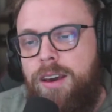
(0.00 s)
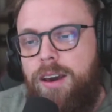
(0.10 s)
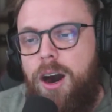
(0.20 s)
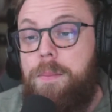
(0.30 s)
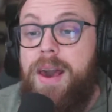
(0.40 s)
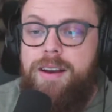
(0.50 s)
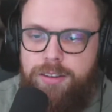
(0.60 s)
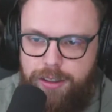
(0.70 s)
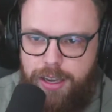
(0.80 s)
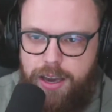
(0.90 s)

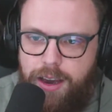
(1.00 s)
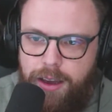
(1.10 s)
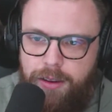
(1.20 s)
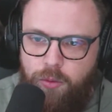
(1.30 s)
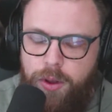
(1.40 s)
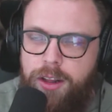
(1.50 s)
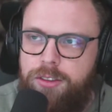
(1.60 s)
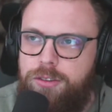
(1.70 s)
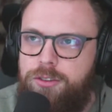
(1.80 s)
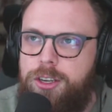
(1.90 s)
apparently, reading
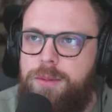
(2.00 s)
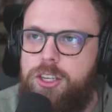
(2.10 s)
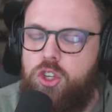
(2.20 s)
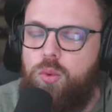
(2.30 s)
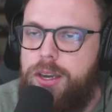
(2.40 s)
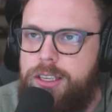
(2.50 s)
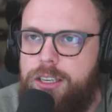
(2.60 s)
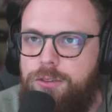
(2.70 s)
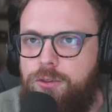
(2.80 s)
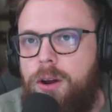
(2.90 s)
through some of the
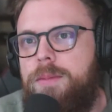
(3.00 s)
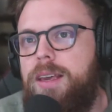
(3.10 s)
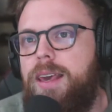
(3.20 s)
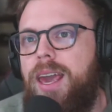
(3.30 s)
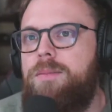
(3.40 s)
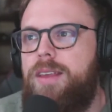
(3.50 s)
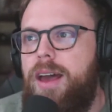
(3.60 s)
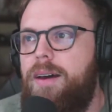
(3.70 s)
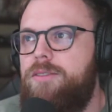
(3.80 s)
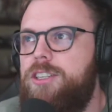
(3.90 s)
tweets from the game
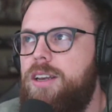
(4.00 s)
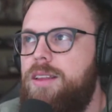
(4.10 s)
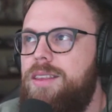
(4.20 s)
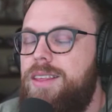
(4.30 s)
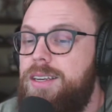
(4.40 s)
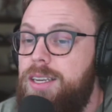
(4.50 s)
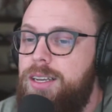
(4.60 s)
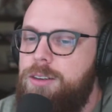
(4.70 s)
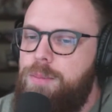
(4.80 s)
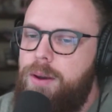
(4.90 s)
devs, this
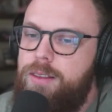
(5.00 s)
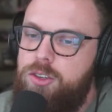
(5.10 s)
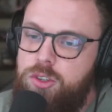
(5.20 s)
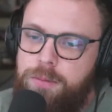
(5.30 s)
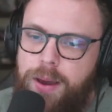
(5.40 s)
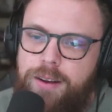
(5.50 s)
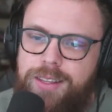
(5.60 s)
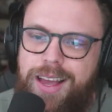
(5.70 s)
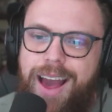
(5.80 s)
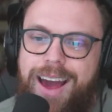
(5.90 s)
was
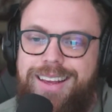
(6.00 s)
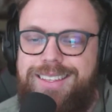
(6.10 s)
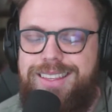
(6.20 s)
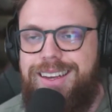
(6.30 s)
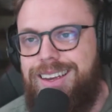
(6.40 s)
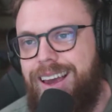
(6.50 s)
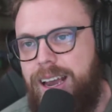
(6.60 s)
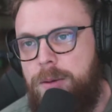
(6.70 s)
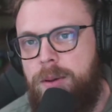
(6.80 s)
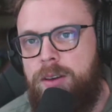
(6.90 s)
apparently added to the
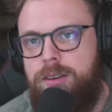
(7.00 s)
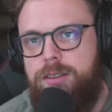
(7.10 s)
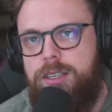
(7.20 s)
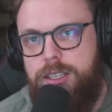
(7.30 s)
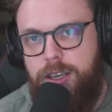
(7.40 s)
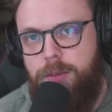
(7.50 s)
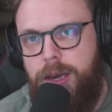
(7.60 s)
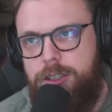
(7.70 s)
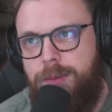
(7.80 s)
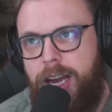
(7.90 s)
game, the
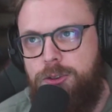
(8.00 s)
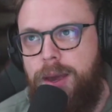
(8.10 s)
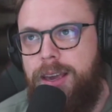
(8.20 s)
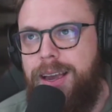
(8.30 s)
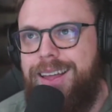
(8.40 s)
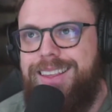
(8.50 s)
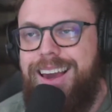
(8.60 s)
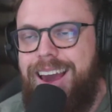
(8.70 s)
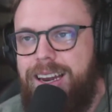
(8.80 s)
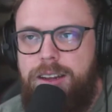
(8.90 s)
skill-based matchmaking, at the
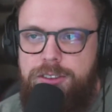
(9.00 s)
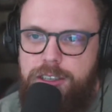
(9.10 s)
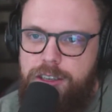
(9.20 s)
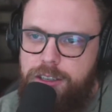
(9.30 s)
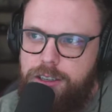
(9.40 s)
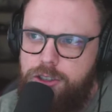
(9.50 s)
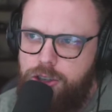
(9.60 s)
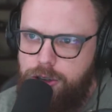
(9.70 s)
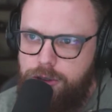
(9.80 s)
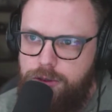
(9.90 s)
end of Season
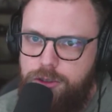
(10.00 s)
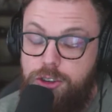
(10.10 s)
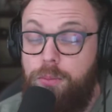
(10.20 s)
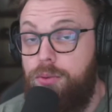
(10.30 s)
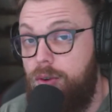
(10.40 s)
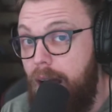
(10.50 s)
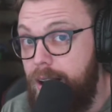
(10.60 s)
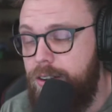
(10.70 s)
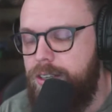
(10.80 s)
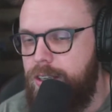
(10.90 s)
2. So
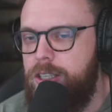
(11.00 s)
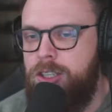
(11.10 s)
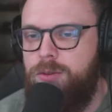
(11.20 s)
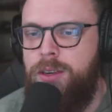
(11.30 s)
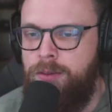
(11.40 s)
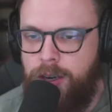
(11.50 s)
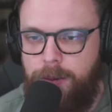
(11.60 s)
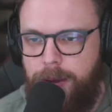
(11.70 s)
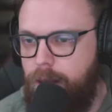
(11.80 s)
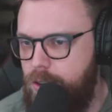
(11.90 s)
prior to Season 3 even
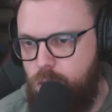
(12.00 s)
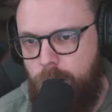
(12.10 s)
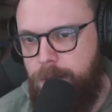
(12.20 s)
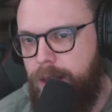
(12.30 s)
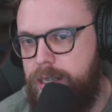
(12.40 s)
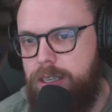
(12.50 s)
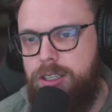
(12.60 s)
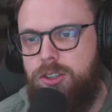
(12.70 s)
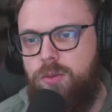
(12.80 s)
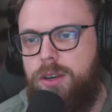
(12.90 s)
coming out. So we played
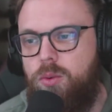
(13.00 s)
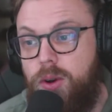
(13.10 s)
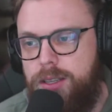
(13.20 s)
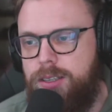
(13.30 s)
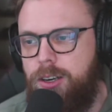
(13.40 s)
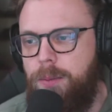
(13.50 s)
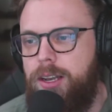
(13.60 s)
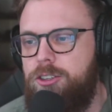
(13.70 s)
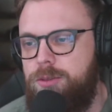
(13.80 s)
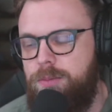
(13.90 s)
Season 3 with
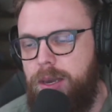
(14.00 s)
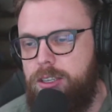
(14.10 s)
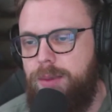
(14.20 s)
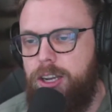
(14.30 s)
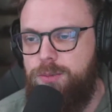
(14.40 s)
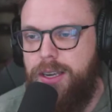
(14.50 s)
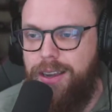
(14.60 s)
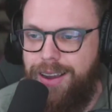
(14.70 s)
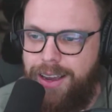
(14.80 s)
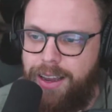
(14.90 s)
skill-based
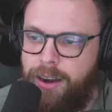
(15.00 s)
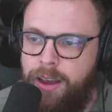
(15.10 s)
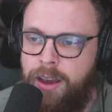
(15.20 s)
matchmaking in.